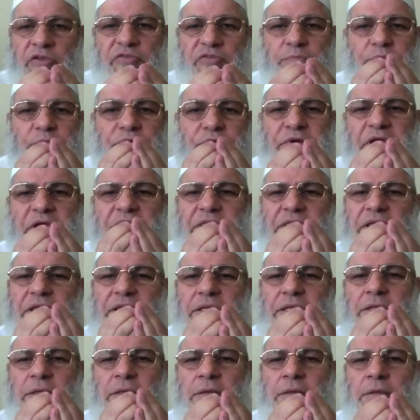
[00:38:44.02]
His
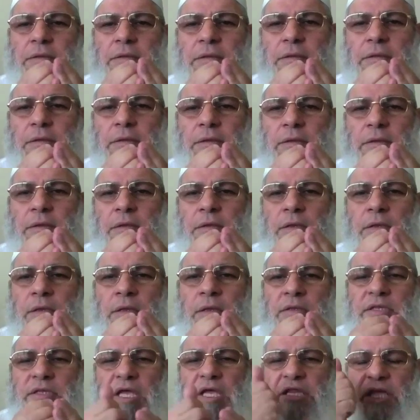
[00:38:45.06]
breathing,
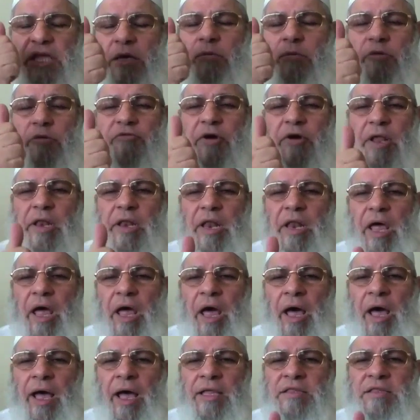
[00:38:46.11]
the name of
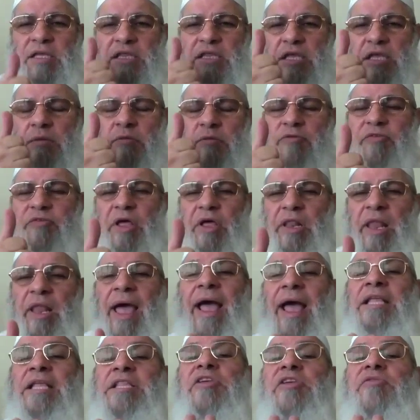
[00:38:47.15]
Allah and the name of
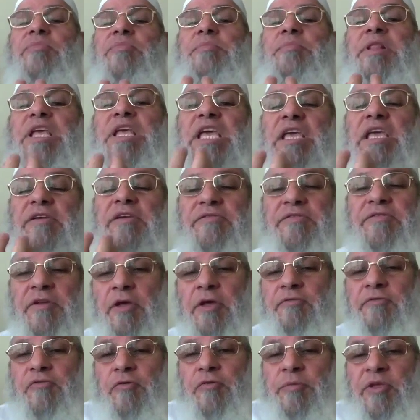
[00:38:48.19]
Allah and his belief
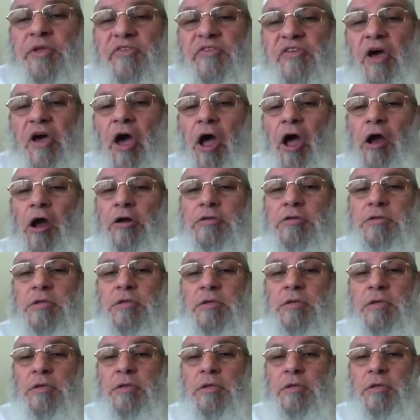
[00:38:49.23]
from his heart.
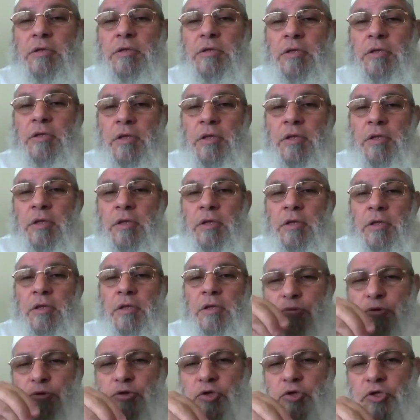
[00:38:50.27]

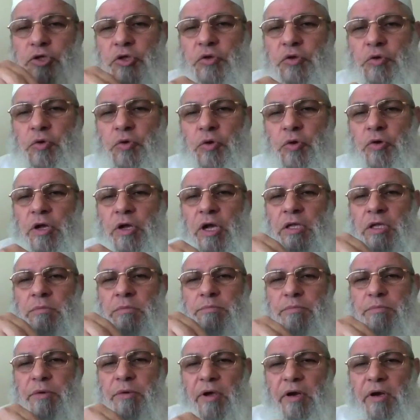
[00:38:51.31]
This put cure
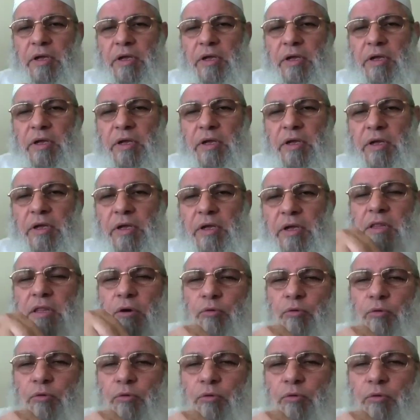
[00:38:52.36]
and barakah in the
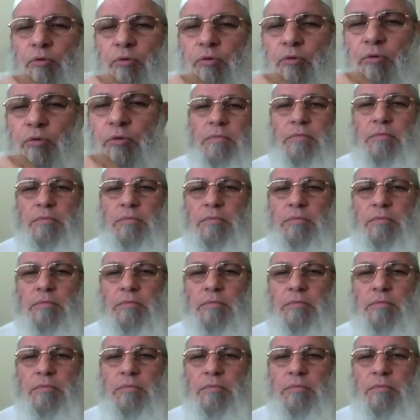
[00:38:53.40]
water.